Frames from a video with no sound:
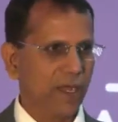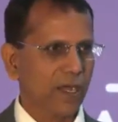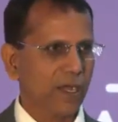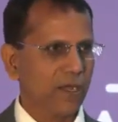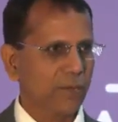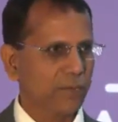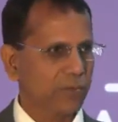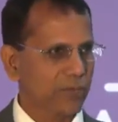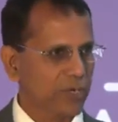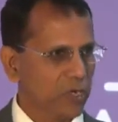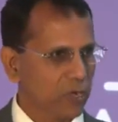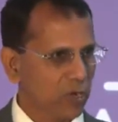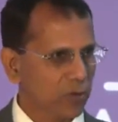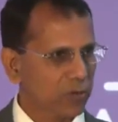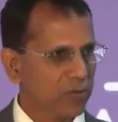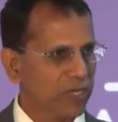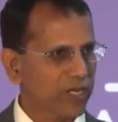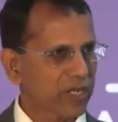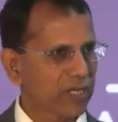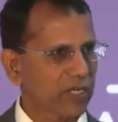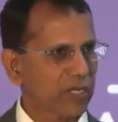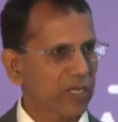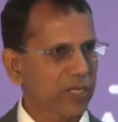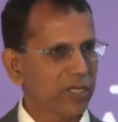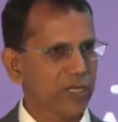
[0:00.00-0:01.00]
are
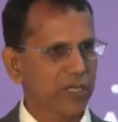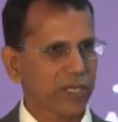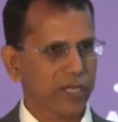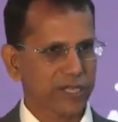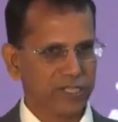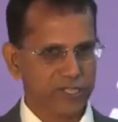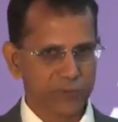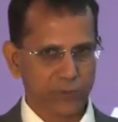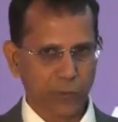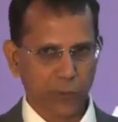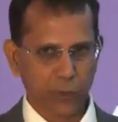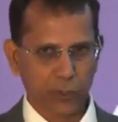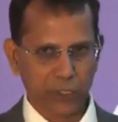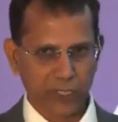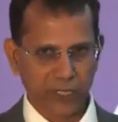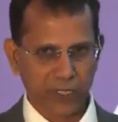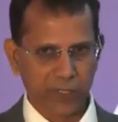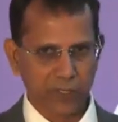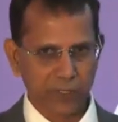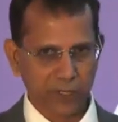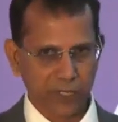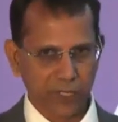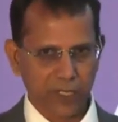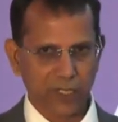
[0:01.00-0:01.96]
predominantly exporting,